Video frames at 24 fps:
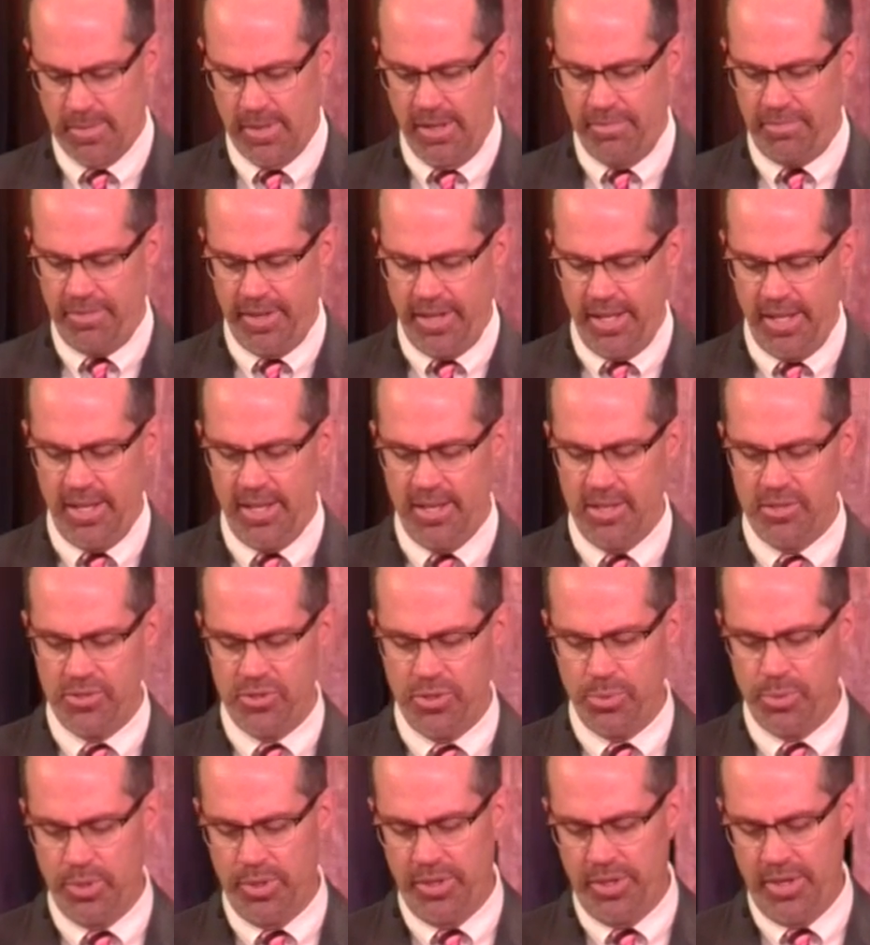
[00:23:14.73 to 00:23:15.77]
If it
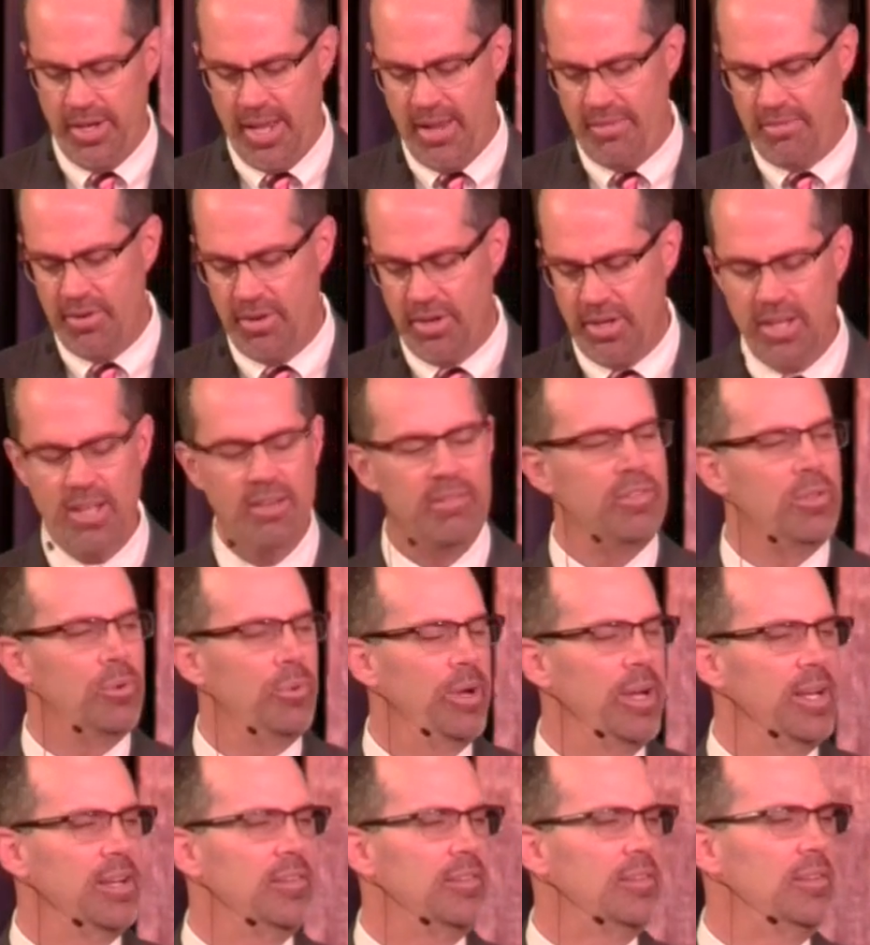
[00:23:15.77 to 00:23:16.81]
is, you will never live the
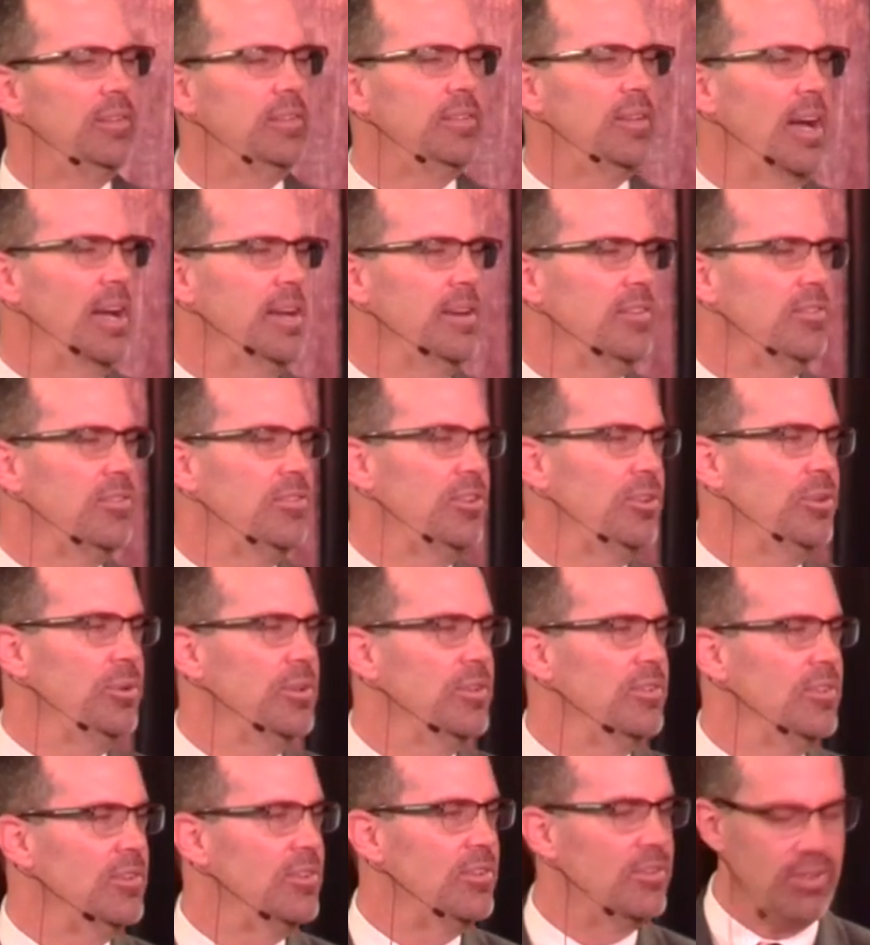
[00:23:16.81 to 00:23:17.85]
way Titus 2
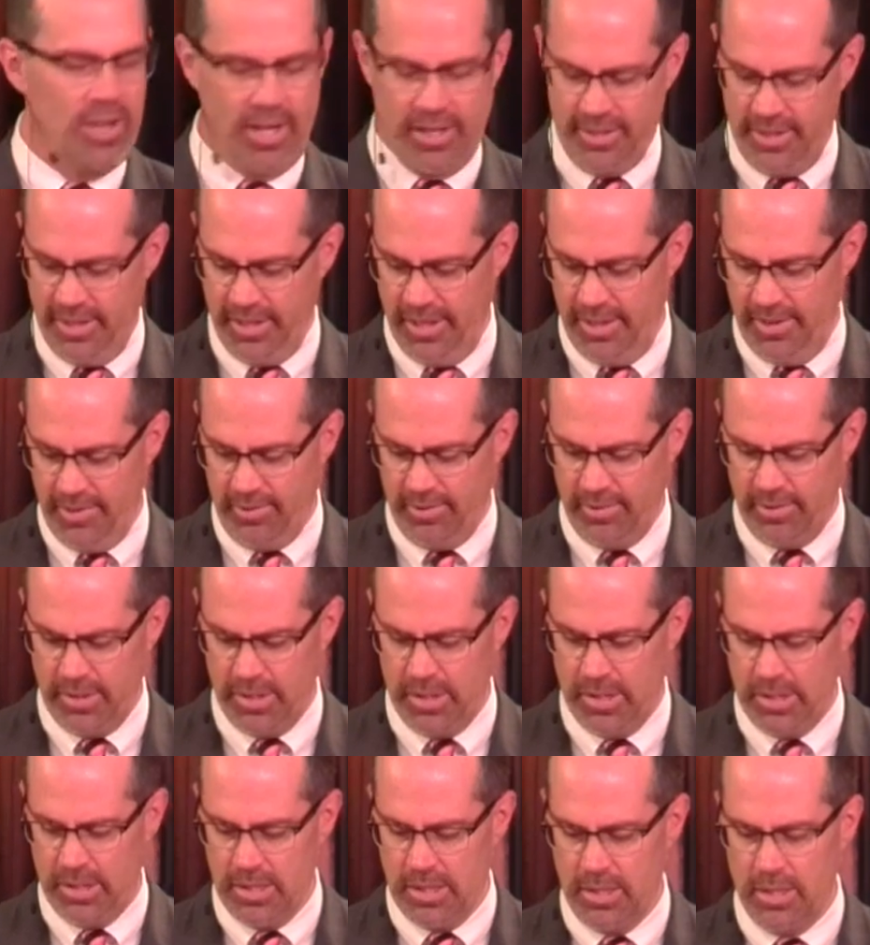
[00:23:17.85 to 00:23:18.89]
is instructing us.
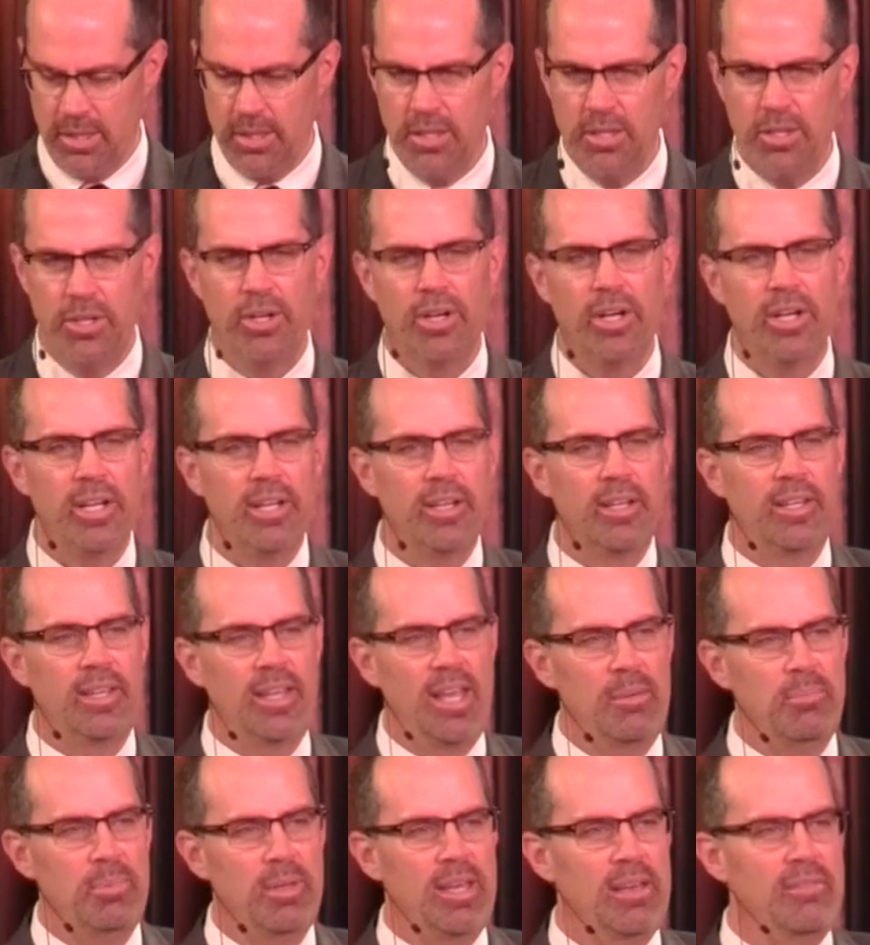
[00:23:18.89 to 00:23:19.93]
You're going to
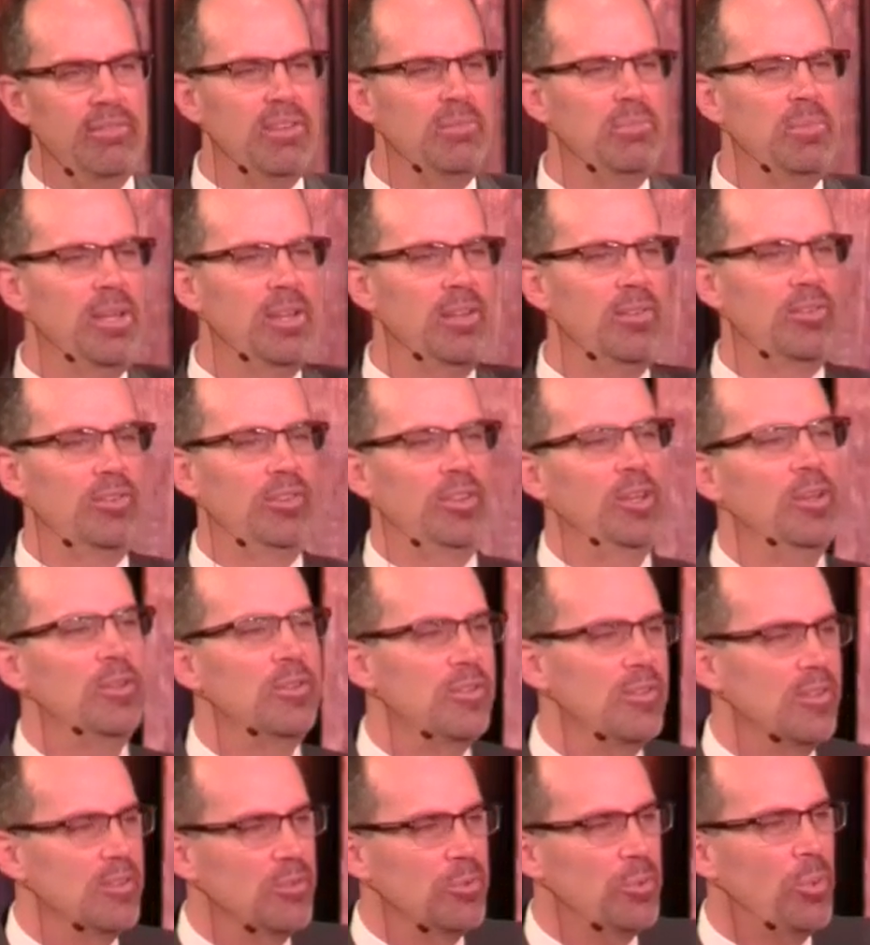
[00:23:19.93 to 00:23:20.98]
keep giving me
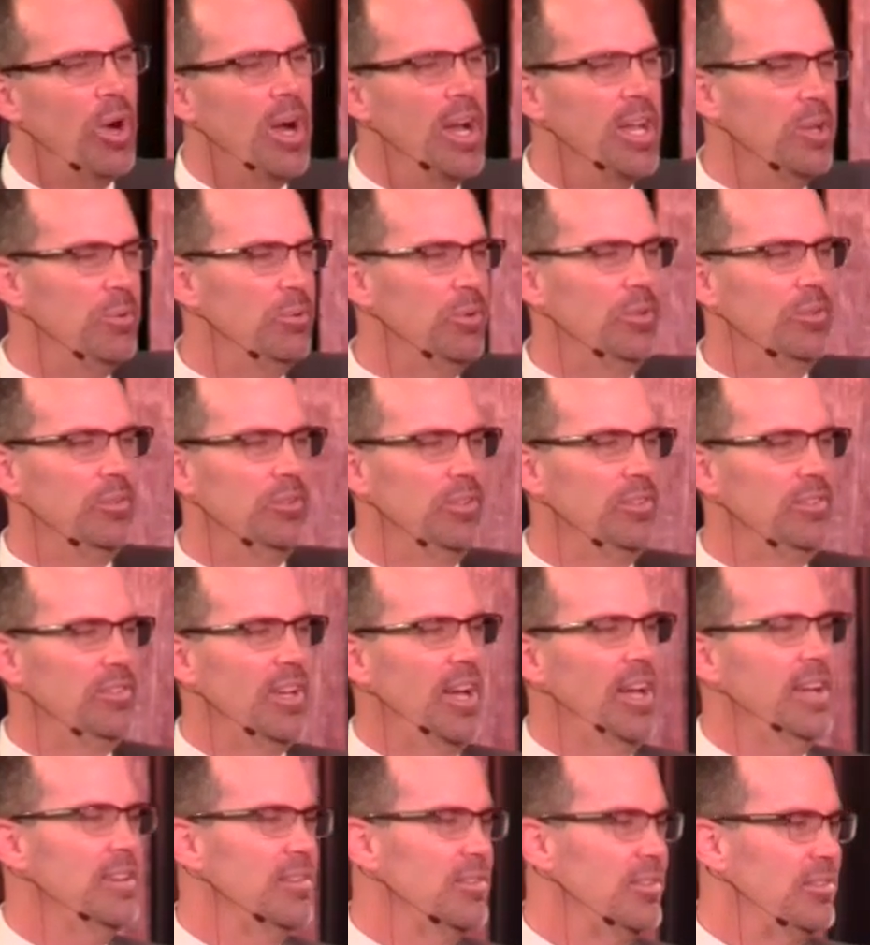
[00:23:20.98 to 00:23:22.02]
excuses why you won't do
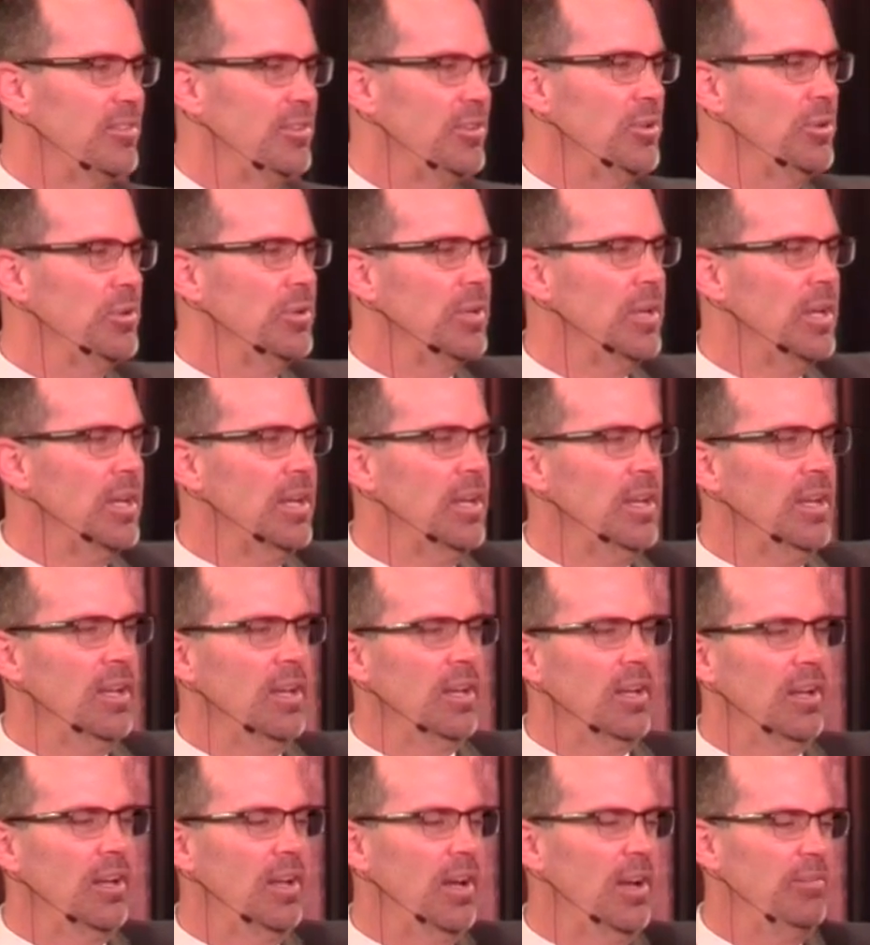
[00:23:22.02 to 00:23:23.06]
Titus 2.
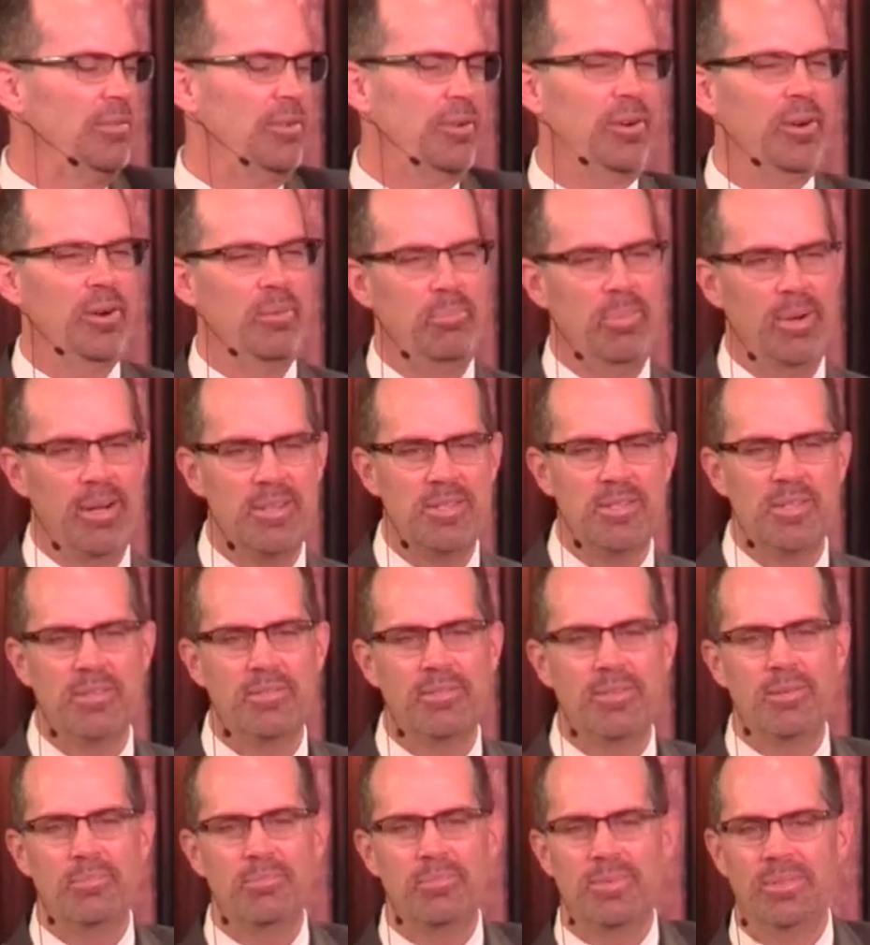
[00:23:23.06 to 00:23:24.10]
And I've heard a bunch
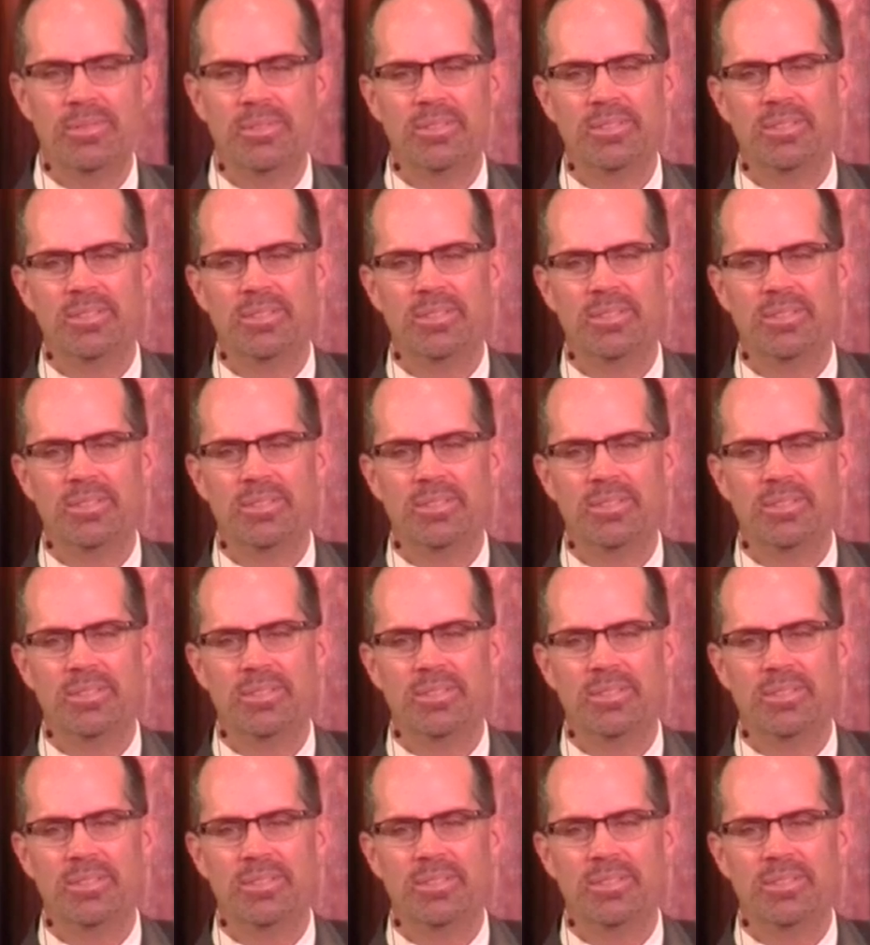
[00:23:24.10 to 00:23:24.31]
of them.